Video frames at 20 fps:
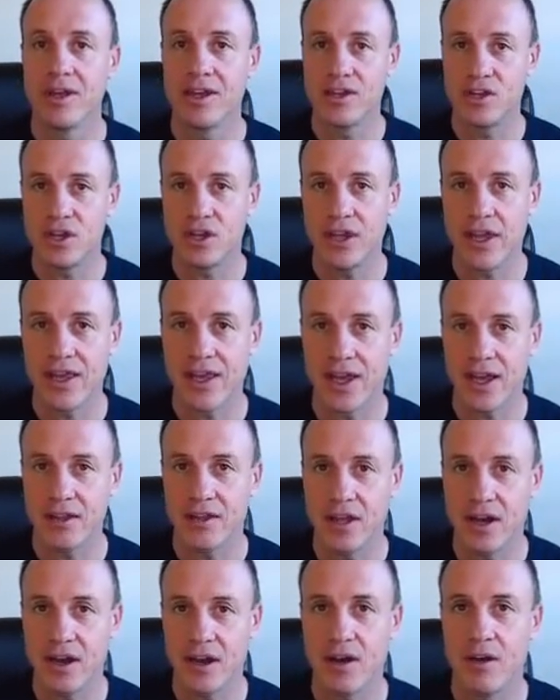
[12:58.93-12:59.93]
get your link
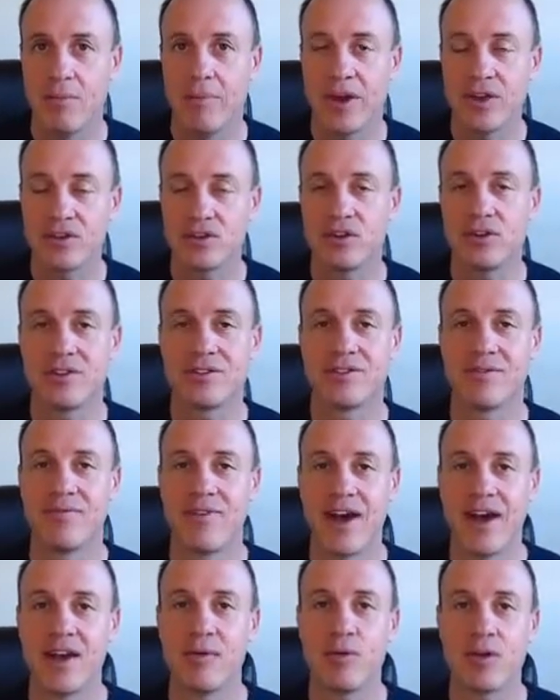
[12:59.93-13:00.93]
out there, make sure it's
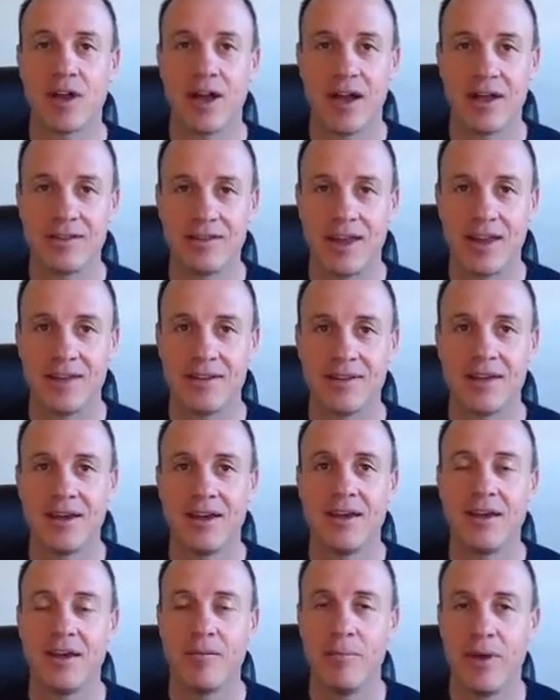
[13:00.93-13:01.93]
valuable content,
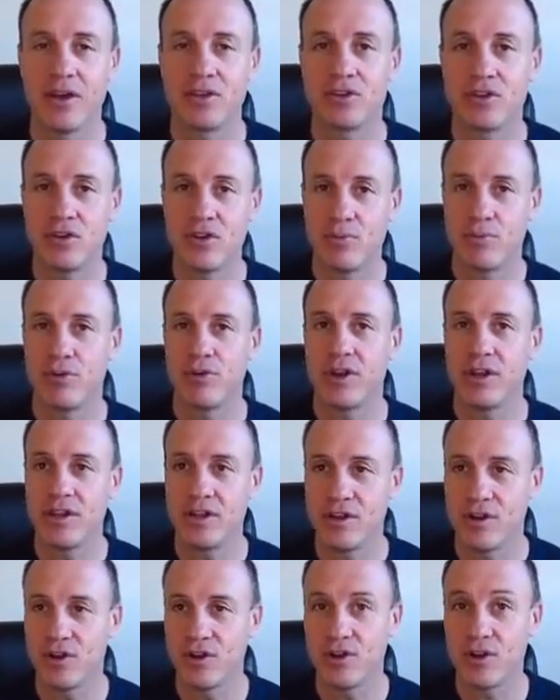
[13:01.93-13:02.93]
make sure you're
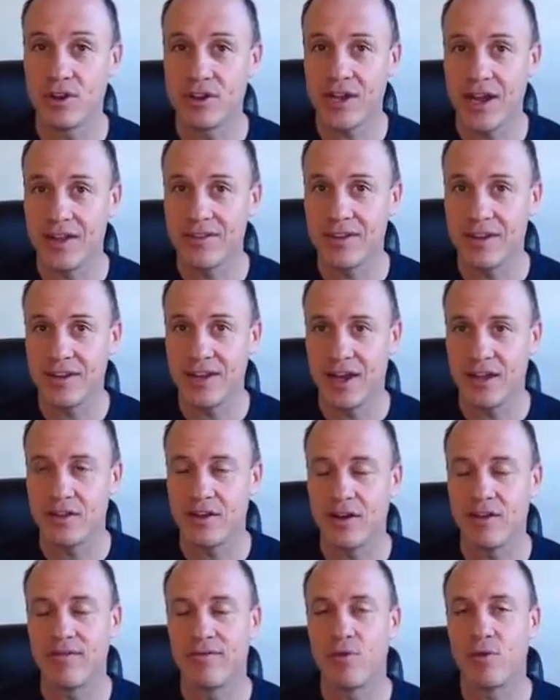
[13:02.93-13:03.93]
putting, you know, good content out there